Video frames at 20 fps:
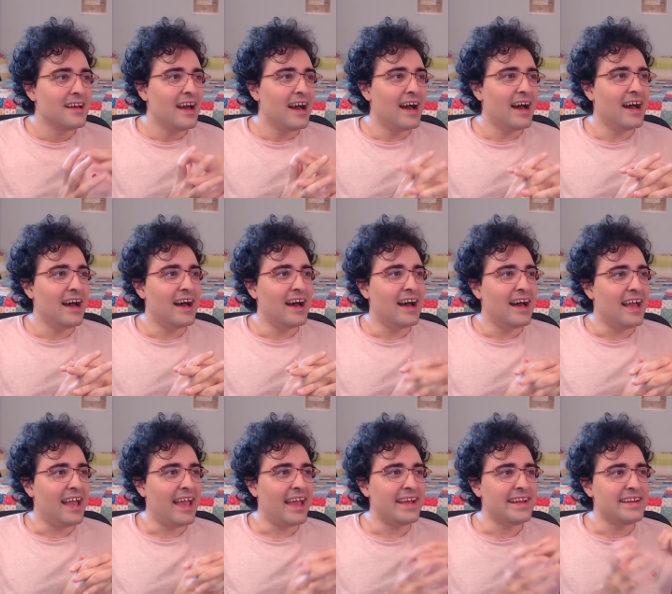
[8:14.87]

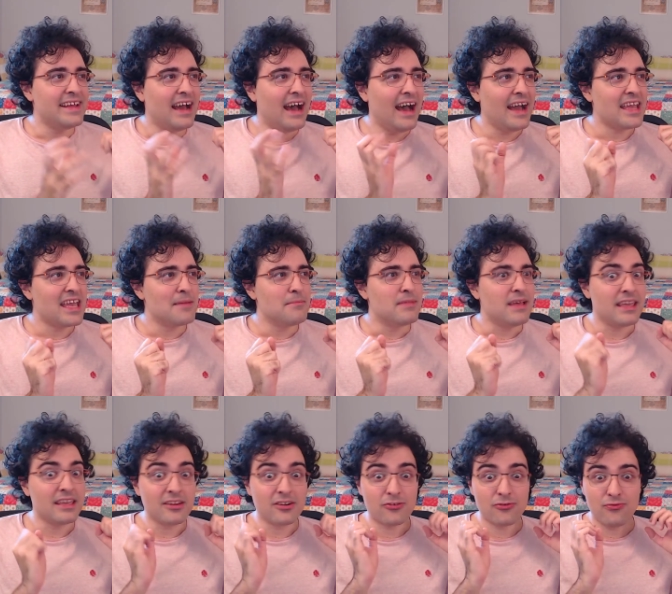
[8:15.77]
And I am
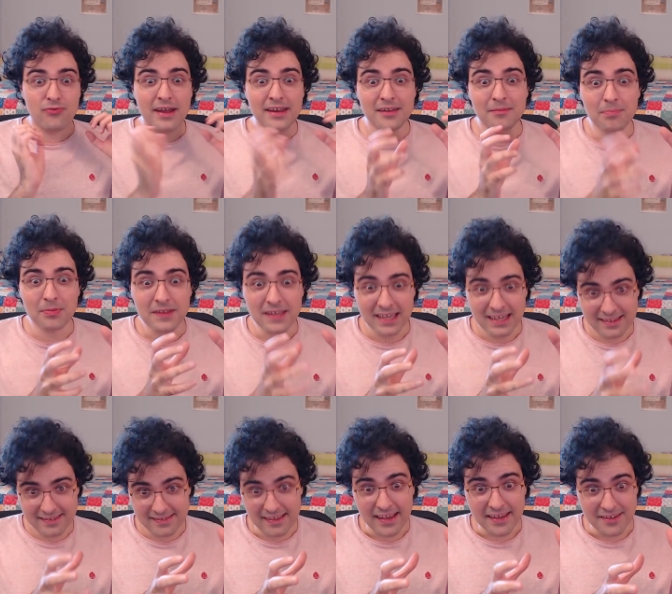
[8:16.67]
incredibly
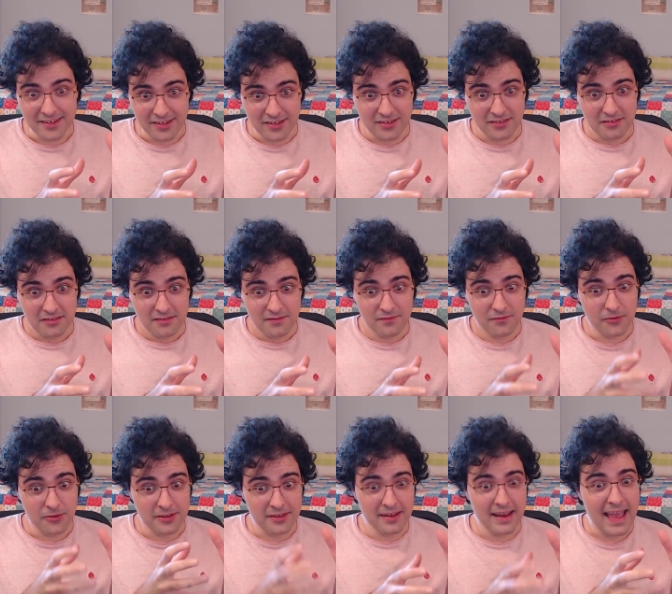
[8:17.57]
excited for
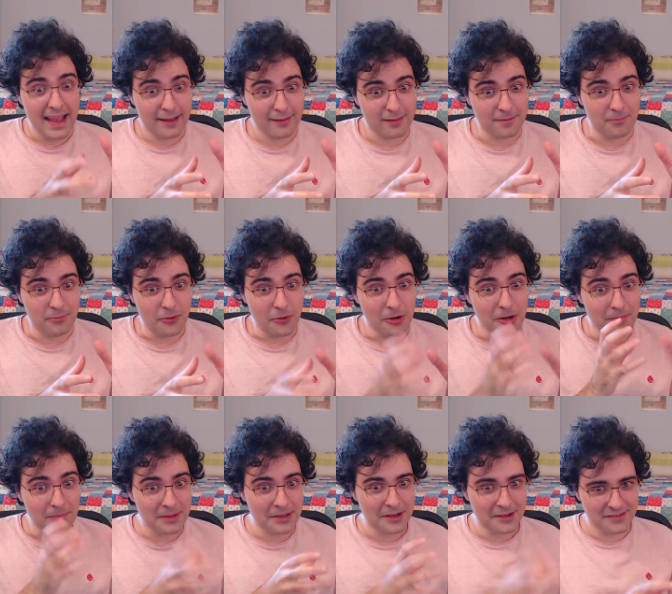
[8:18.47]
the next book
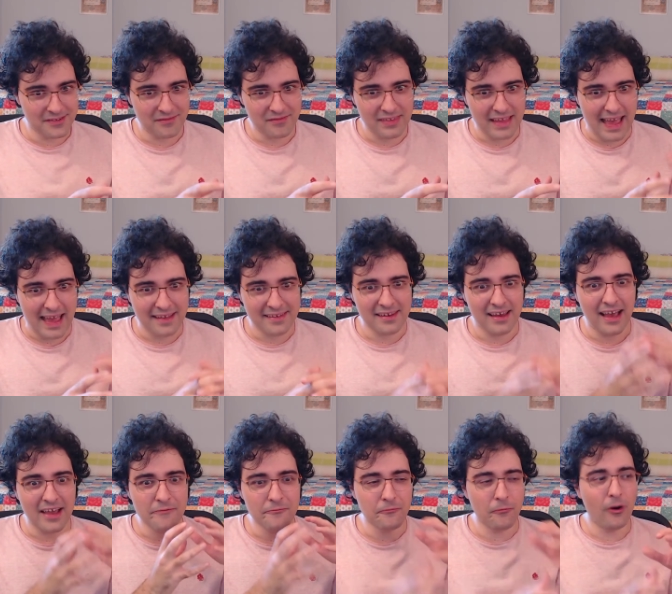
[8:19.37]
because of that.
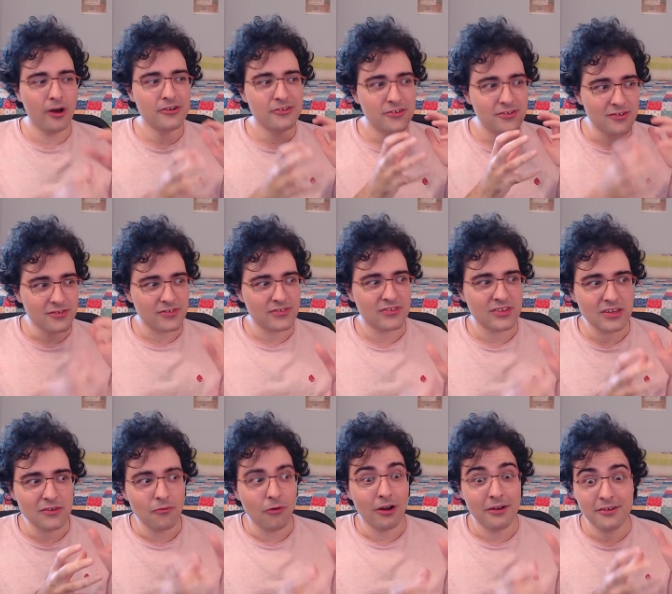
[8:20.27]
I want to see
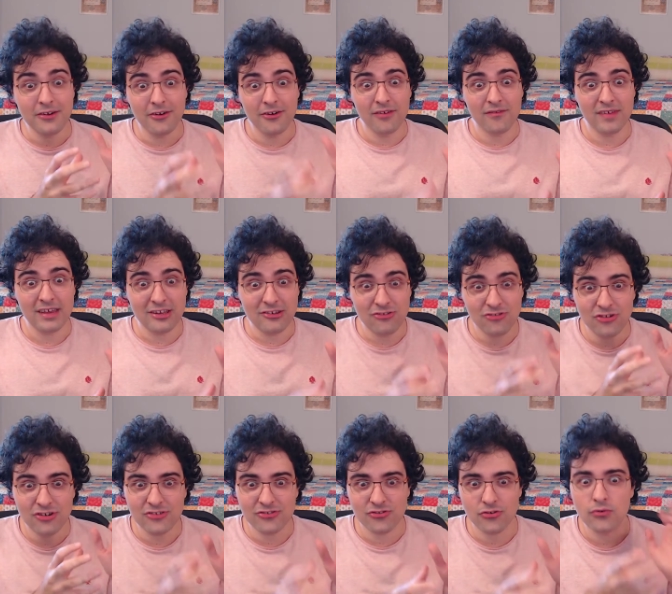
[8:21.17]
what
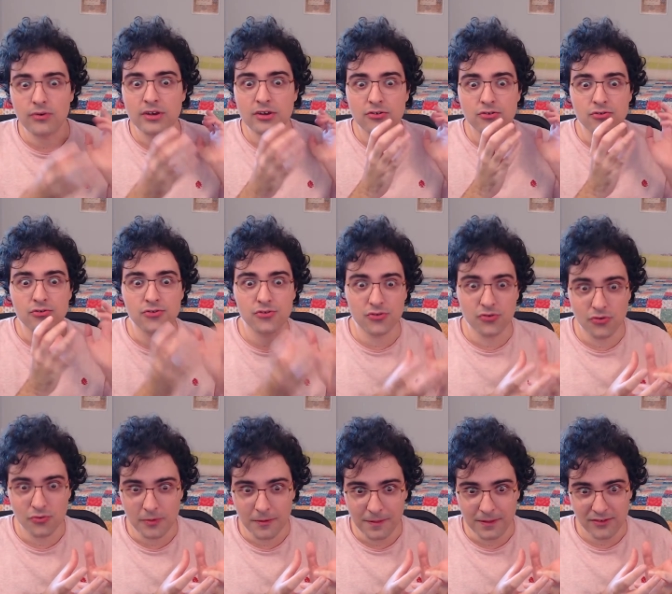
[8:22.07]
Teravangian is going to do
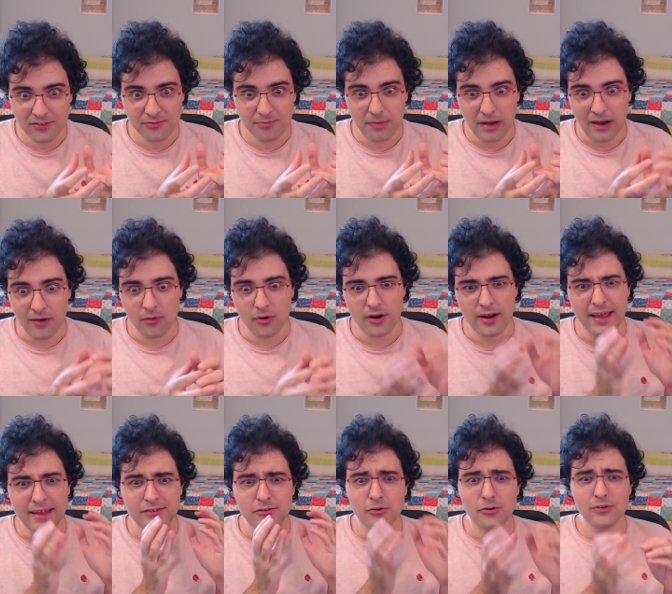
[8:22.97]
with this power.
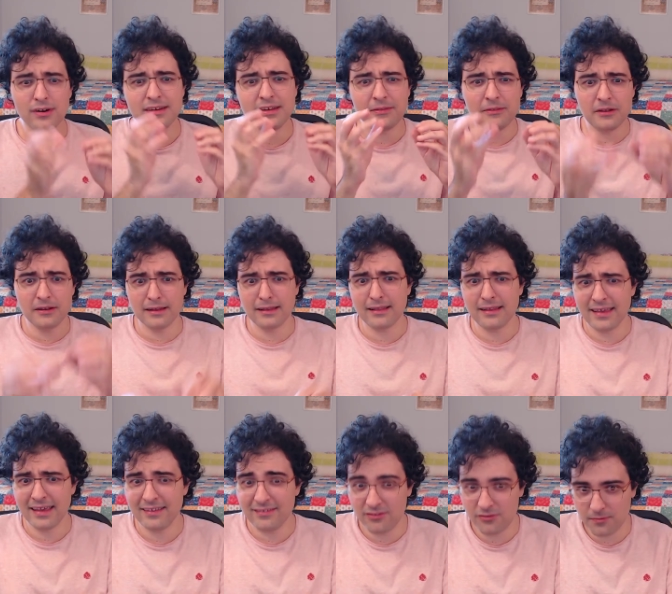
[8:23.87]
And already the little
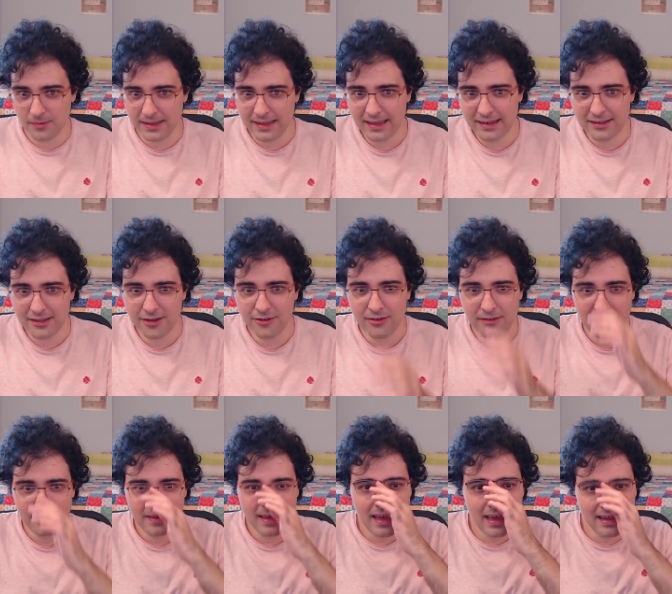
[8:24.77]
hints we get here at
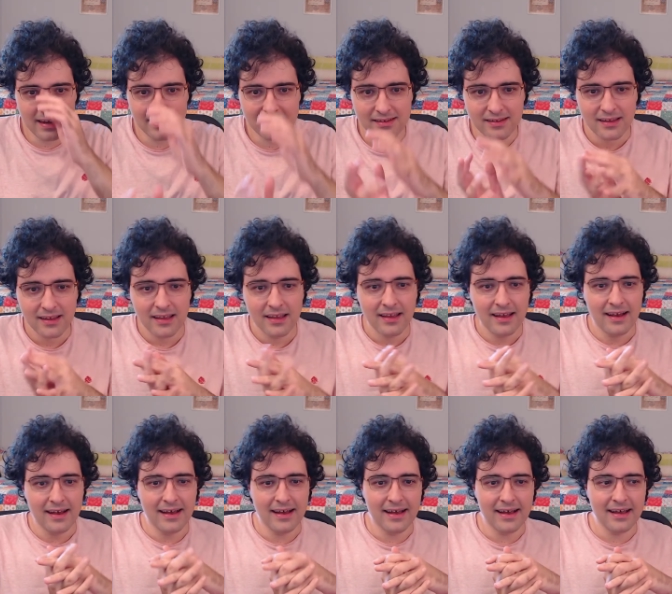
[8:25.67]
the end
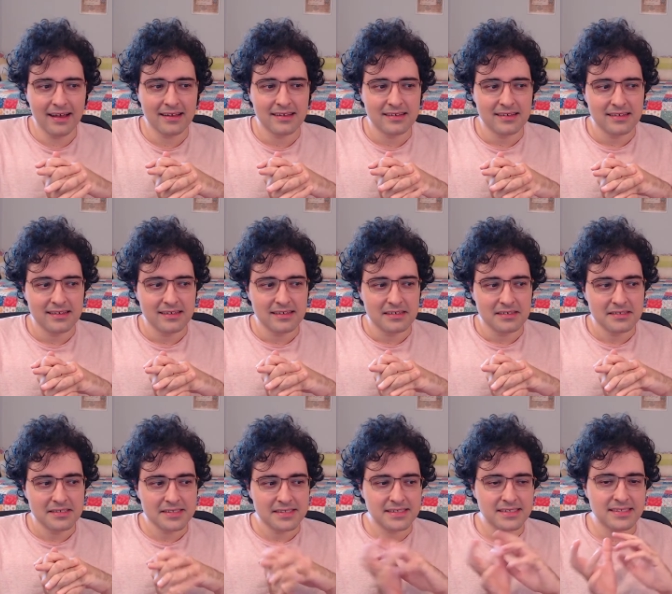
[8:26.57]

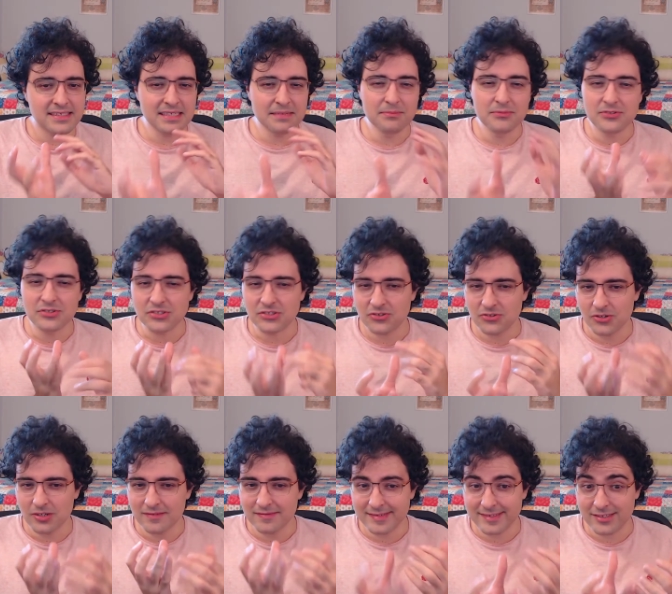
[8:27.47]
seem to
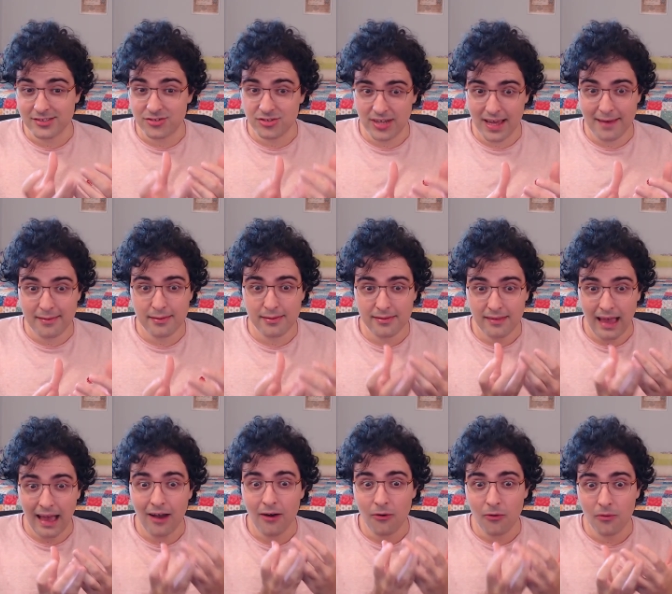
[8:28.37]
sort of suggest
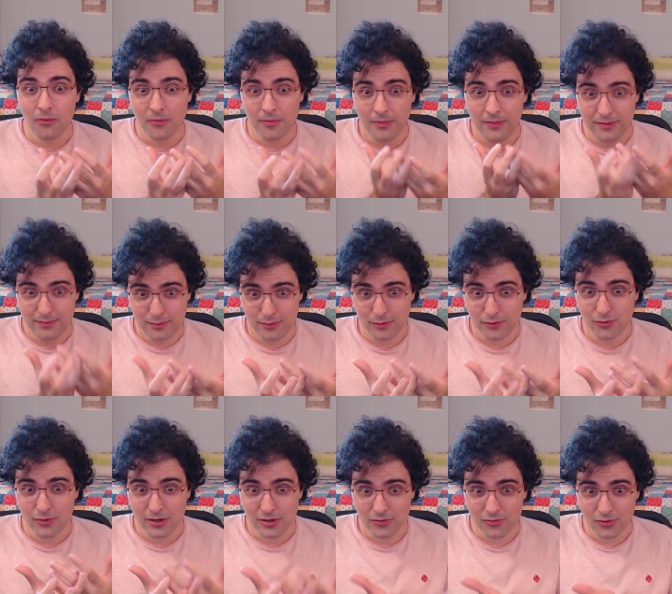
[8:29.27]
how this is
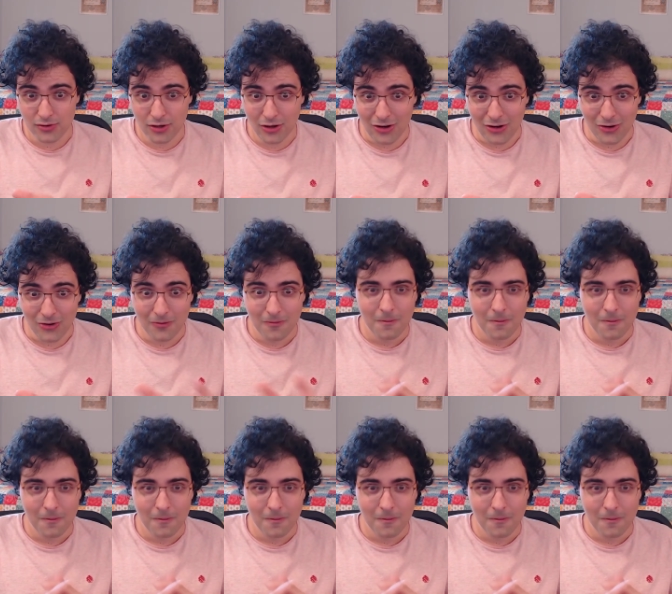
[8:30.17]
going to go.